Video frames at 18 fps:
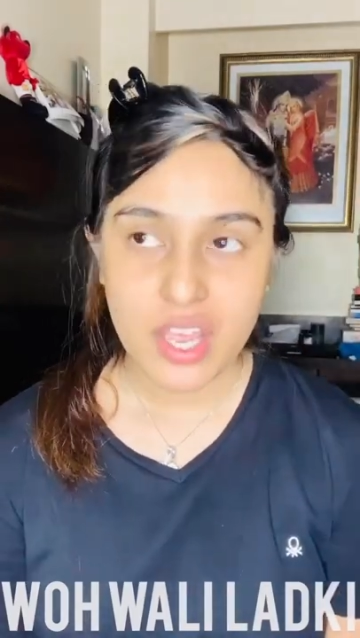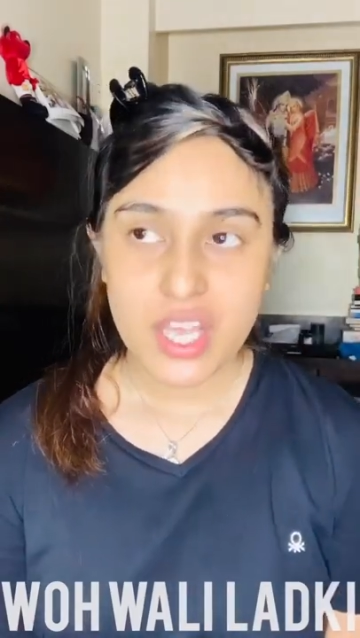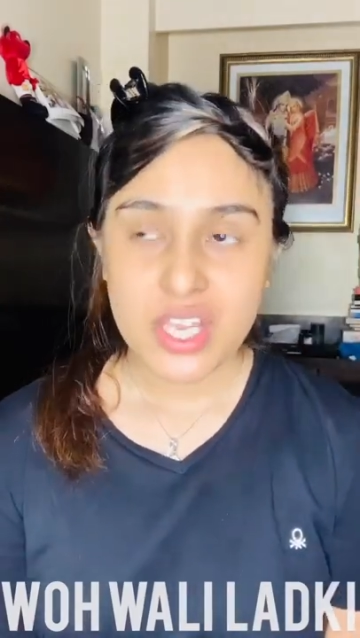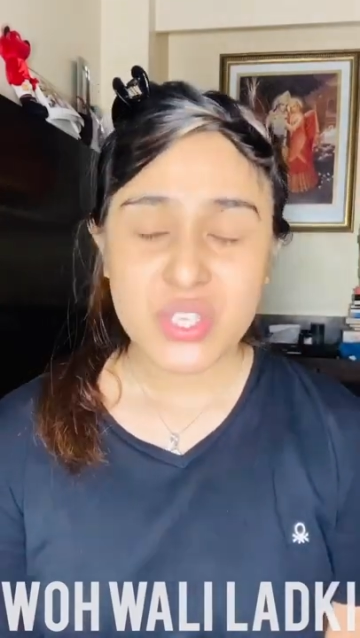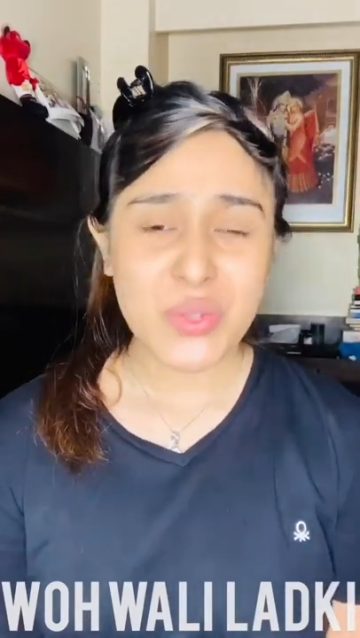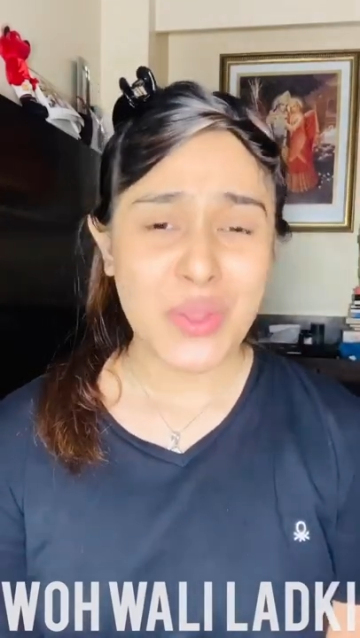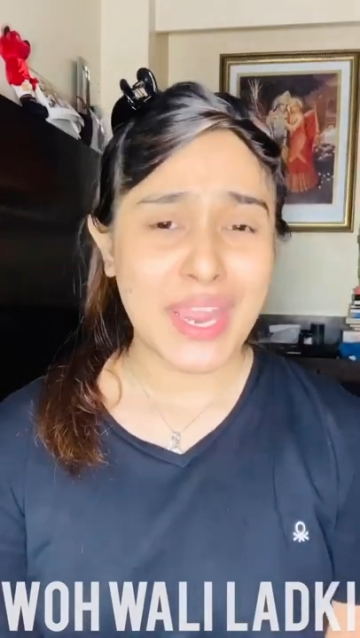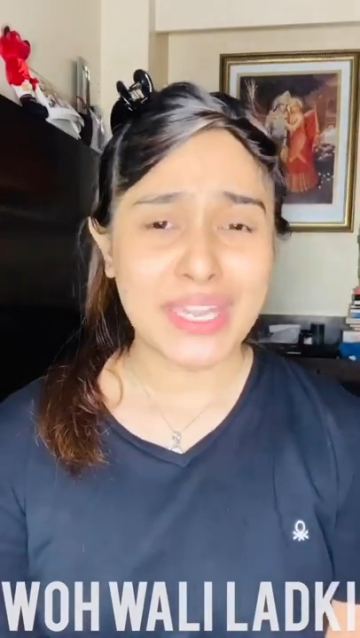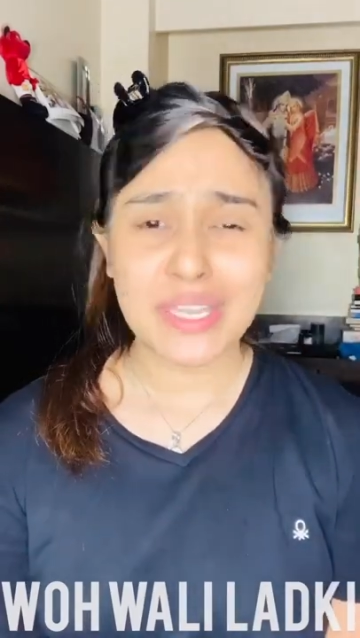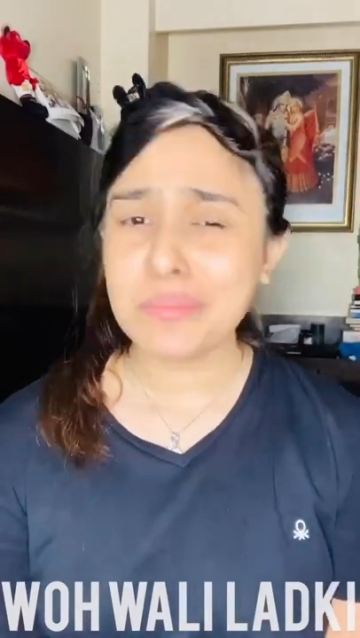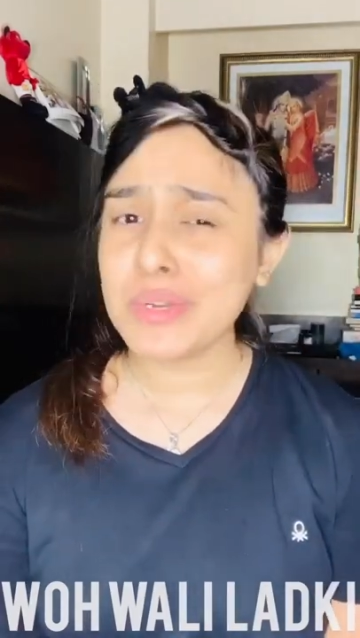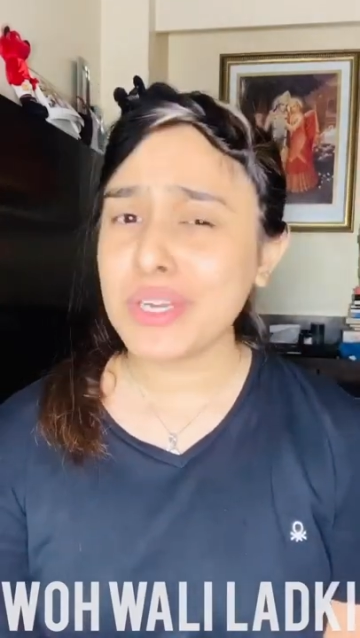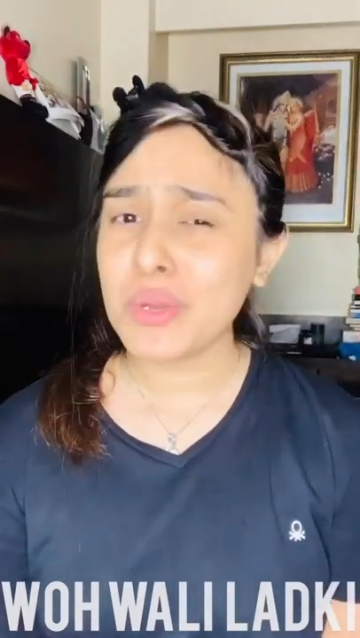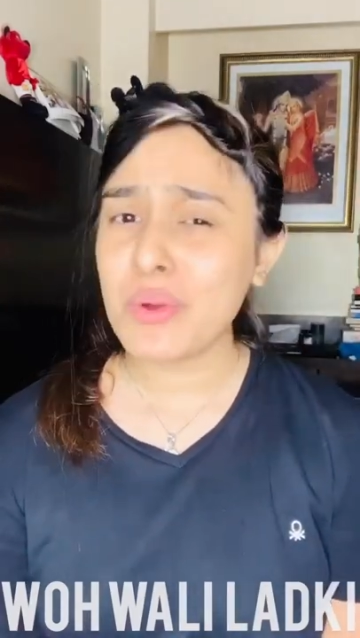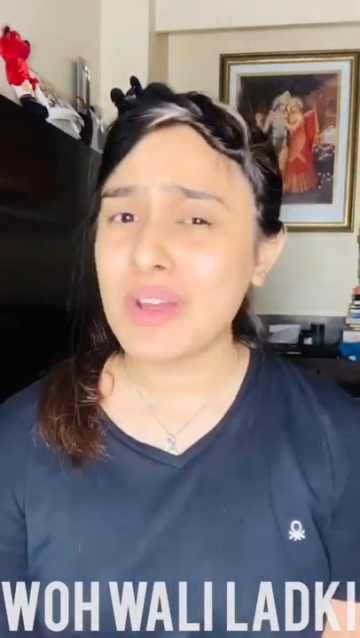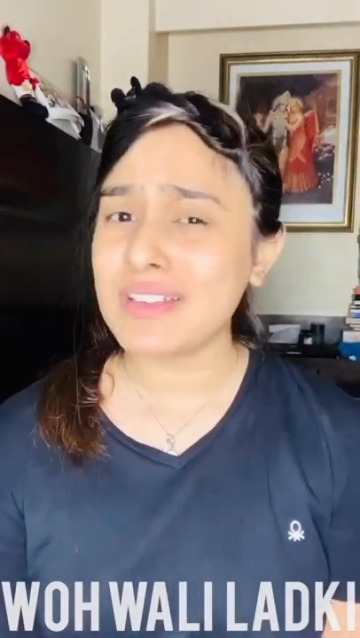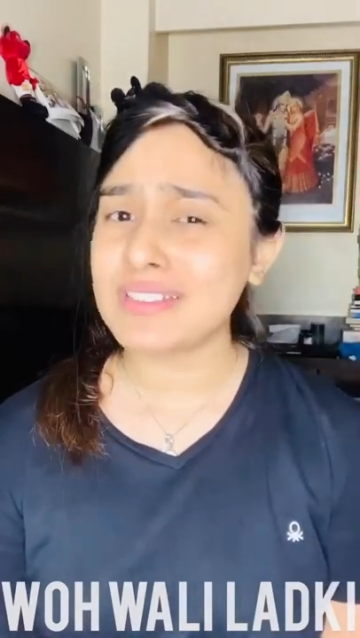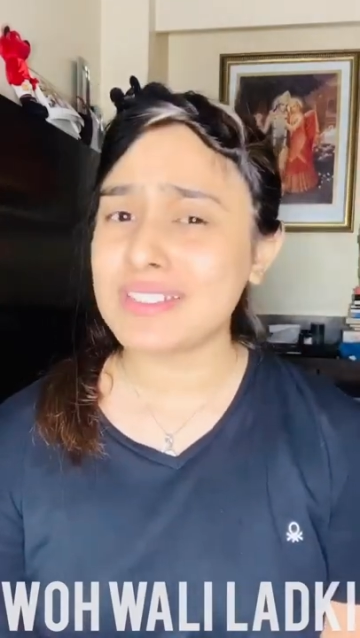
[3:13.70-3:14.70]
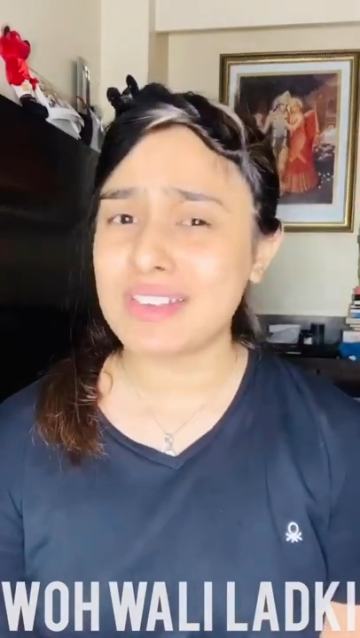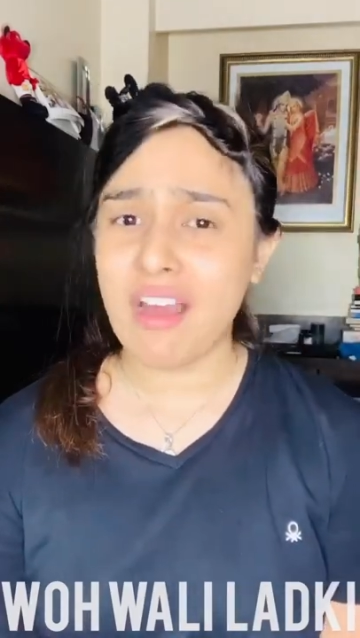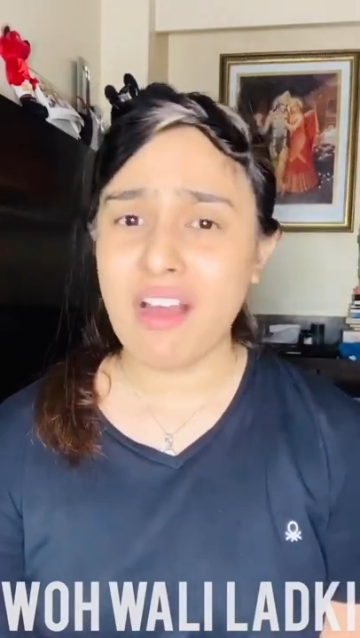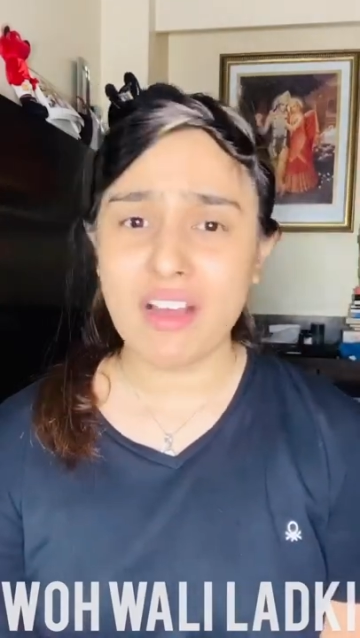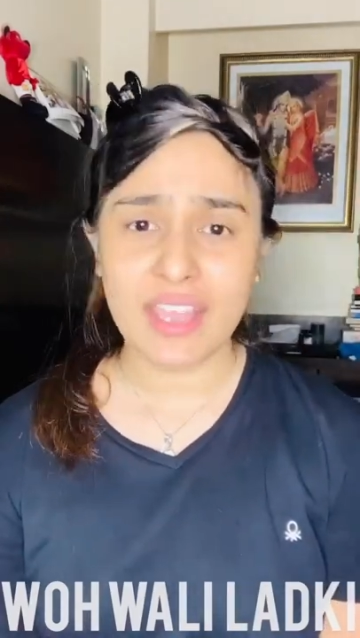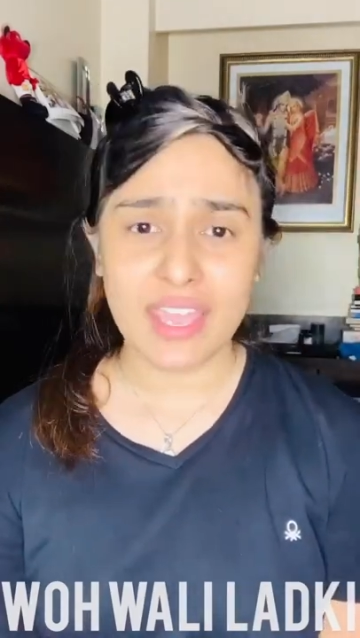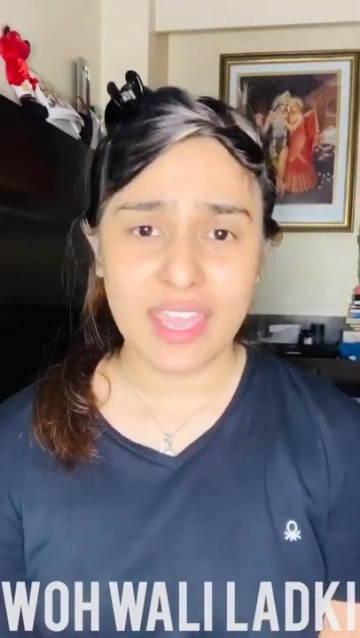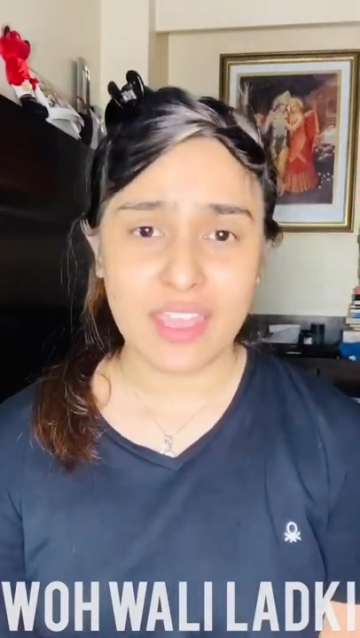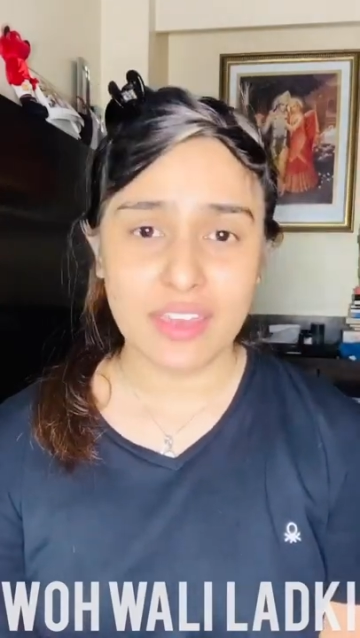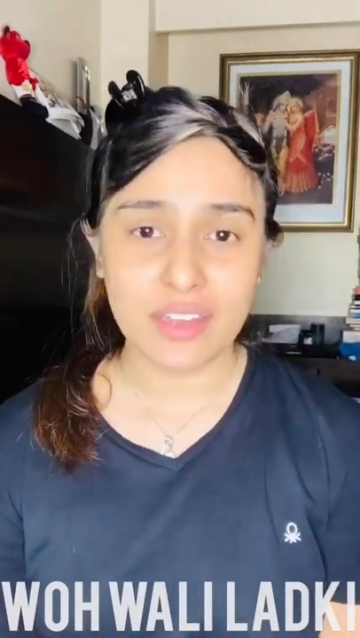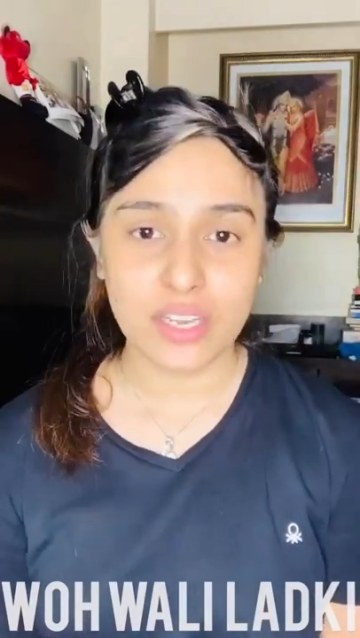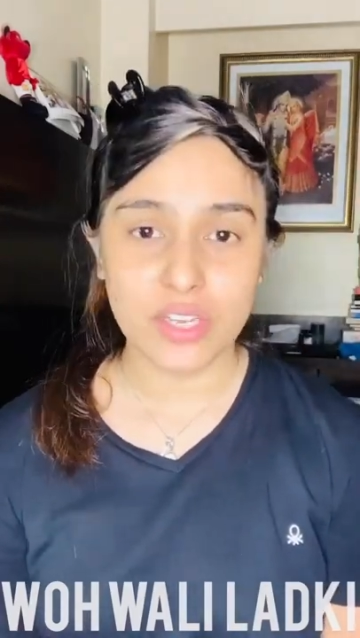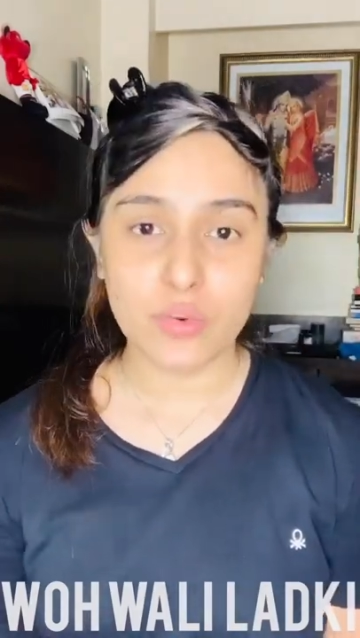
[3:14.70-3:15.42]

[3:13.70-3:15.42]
So anybody who has dark hair and